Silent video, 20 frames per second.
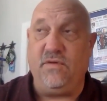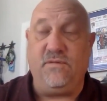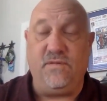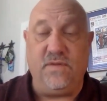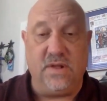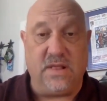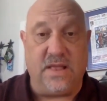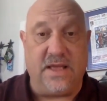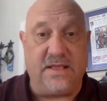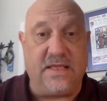you
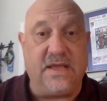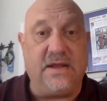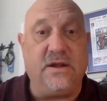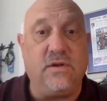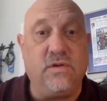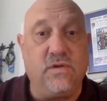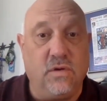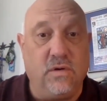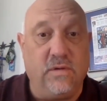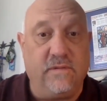feel like they
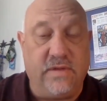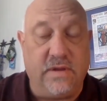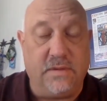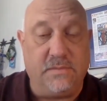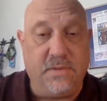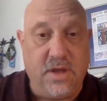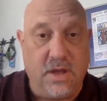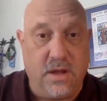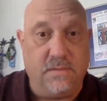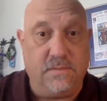deserve
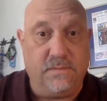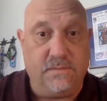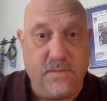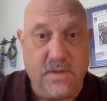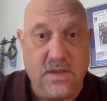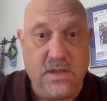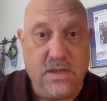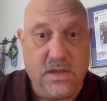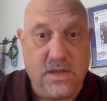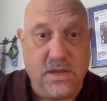them come
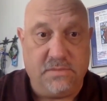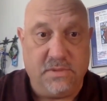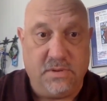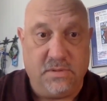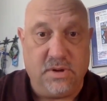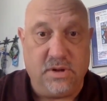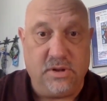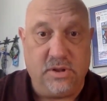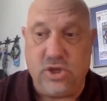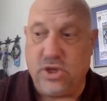the
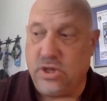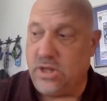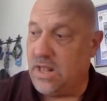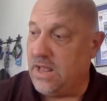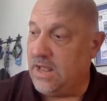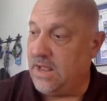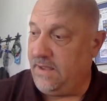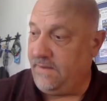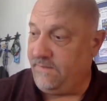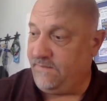middle of
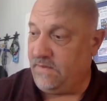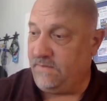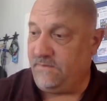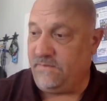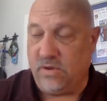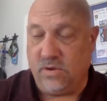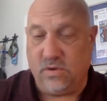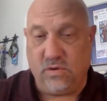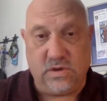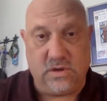July, if
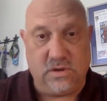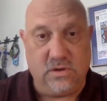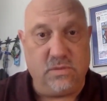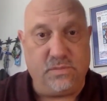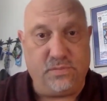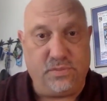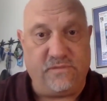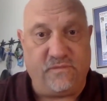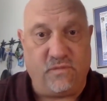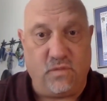they're still
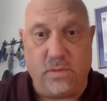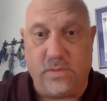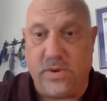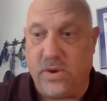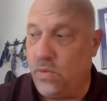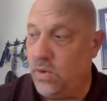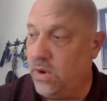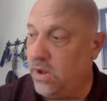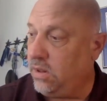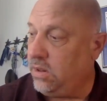
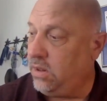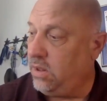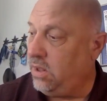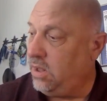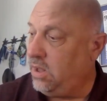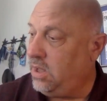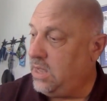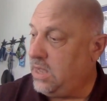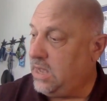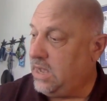performing well.
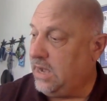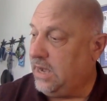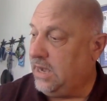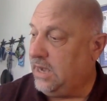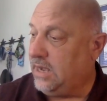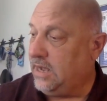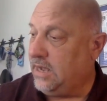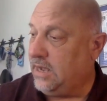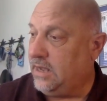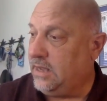
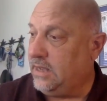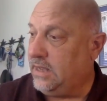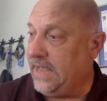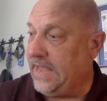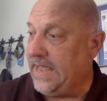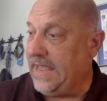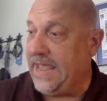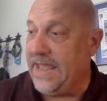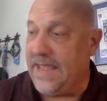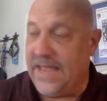
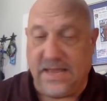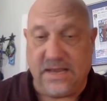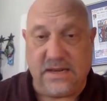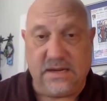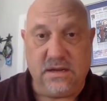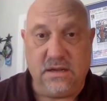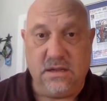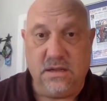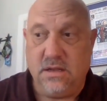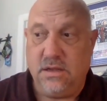
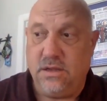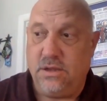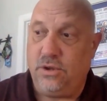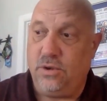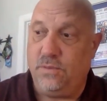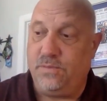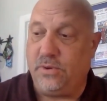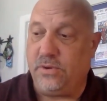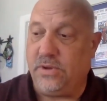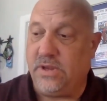And
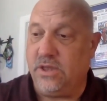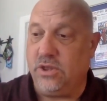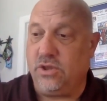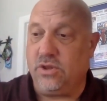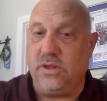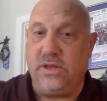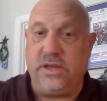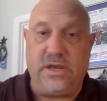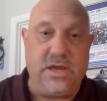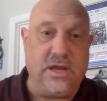you
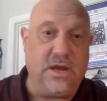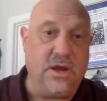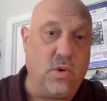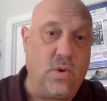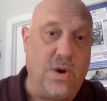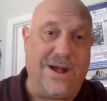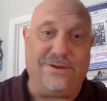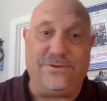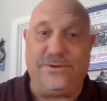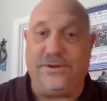potentially can
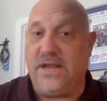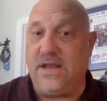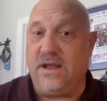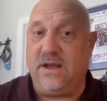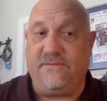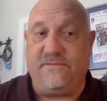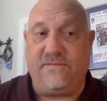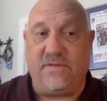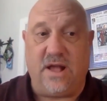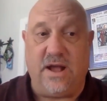go out and take
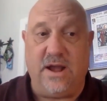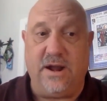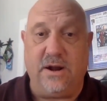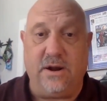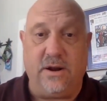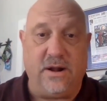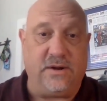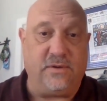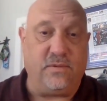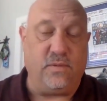a
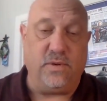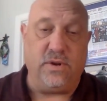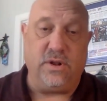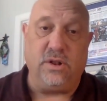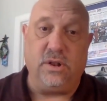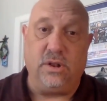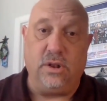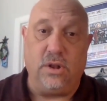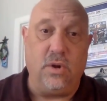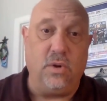flyer on a
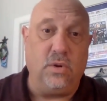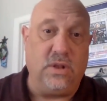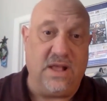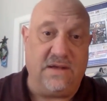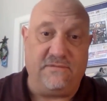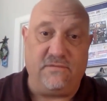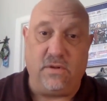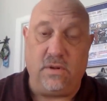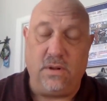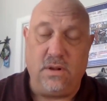real
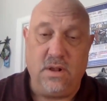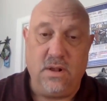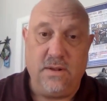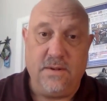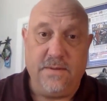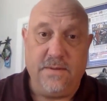low-level